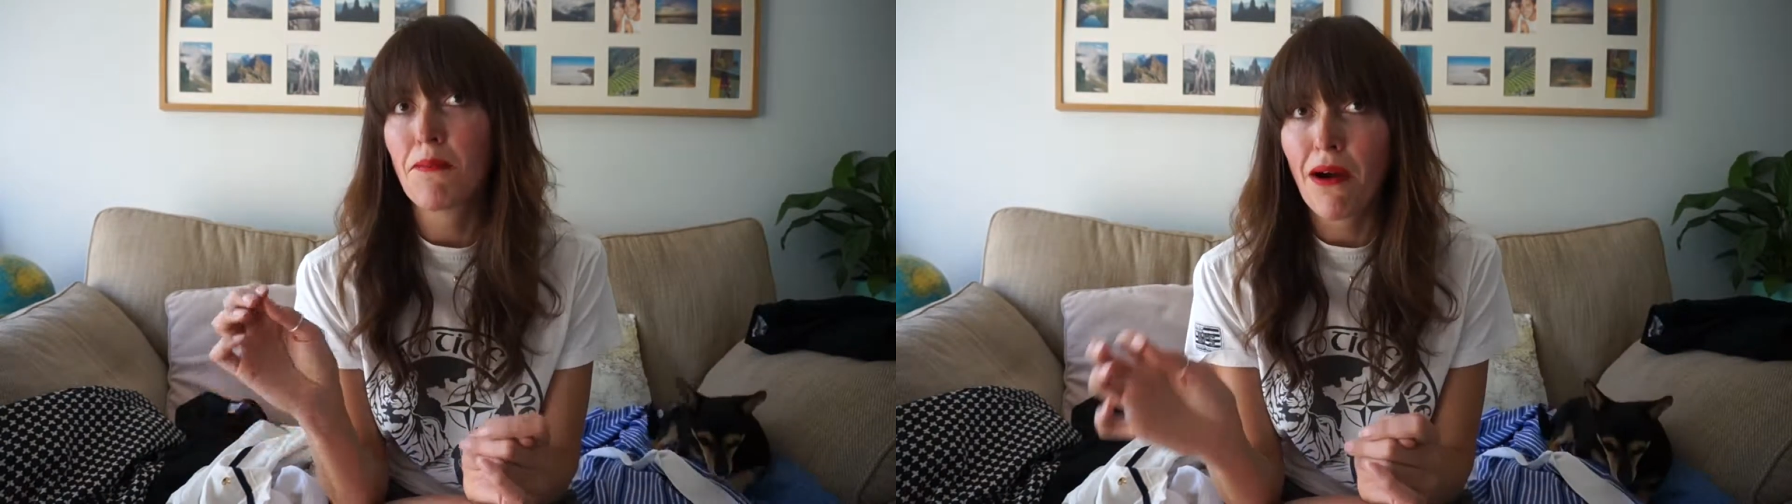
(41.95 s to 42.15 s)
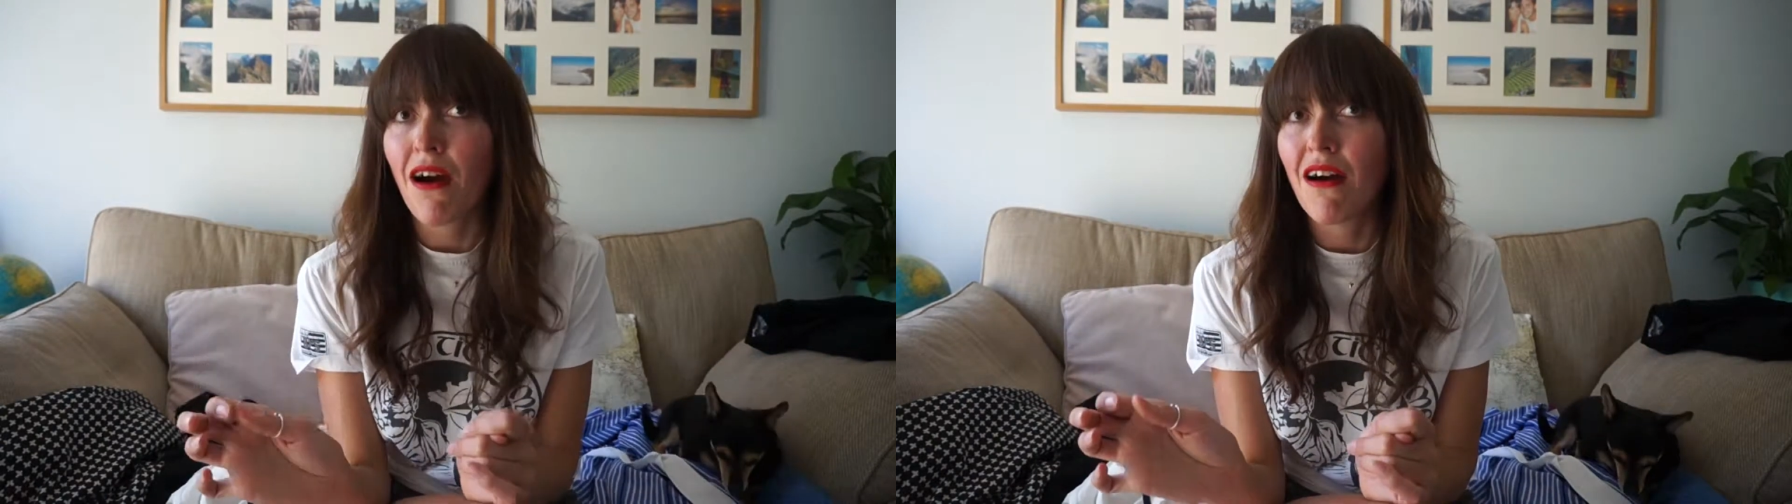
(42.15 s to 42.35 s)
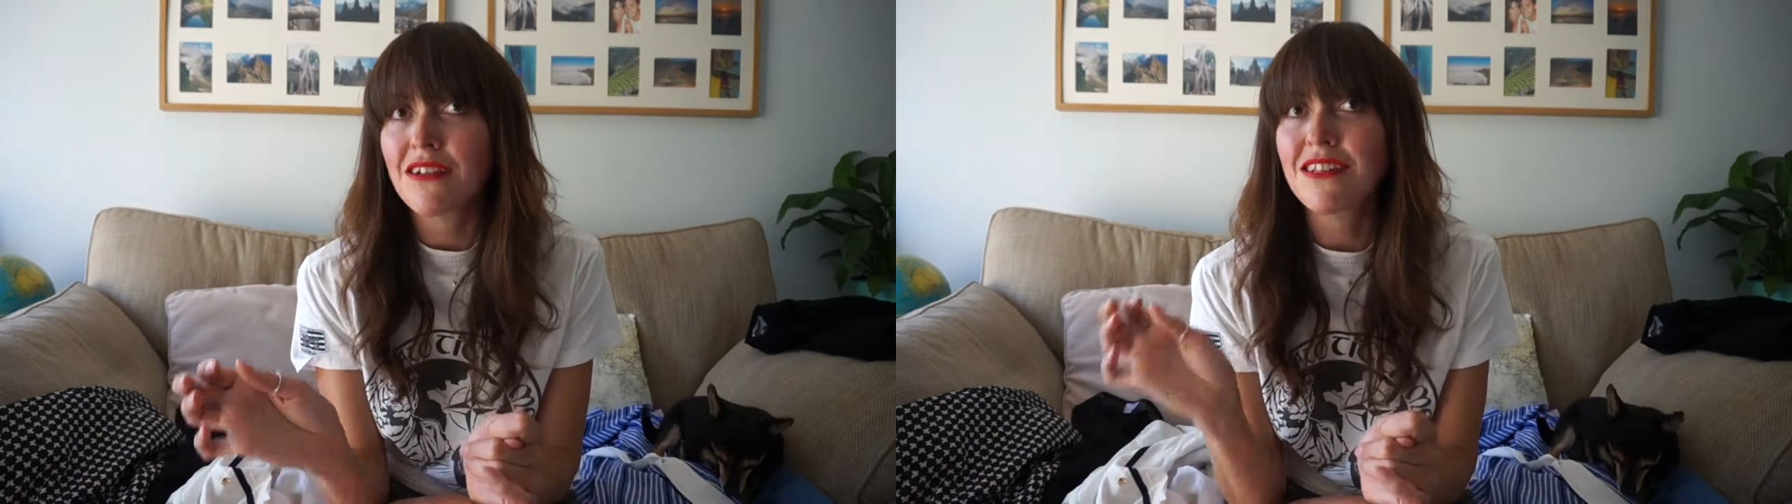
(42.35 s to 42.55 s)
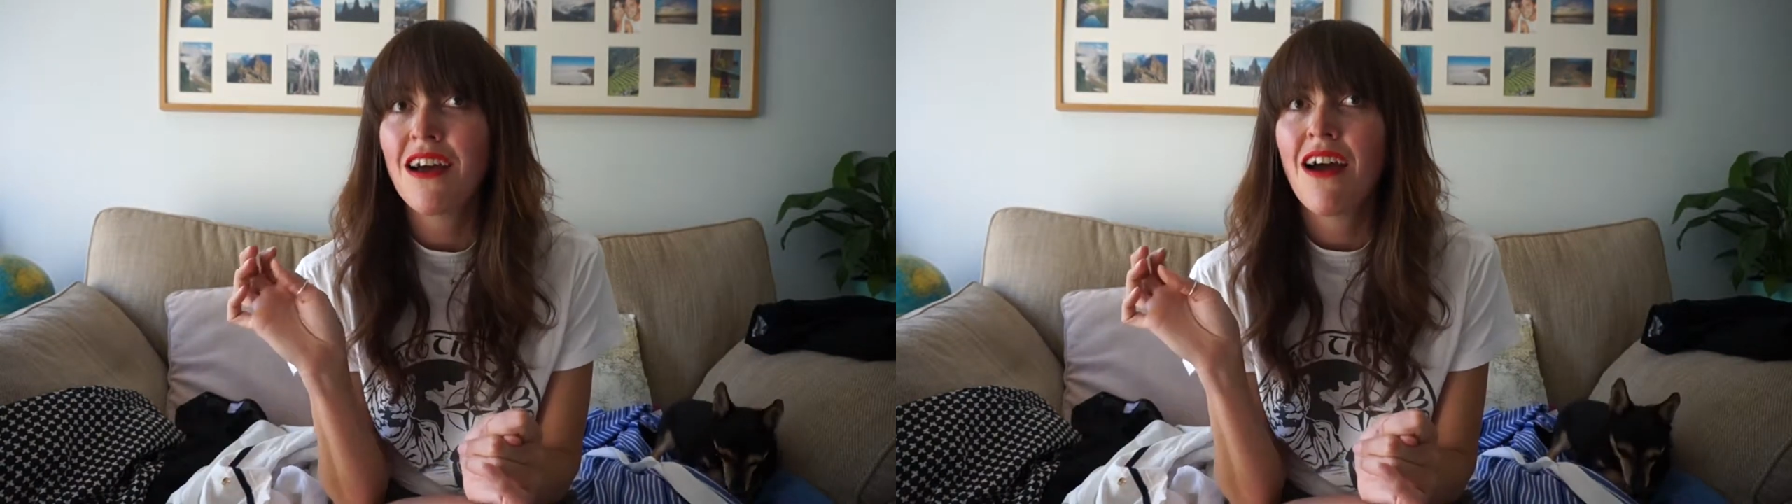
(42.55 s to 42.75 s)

part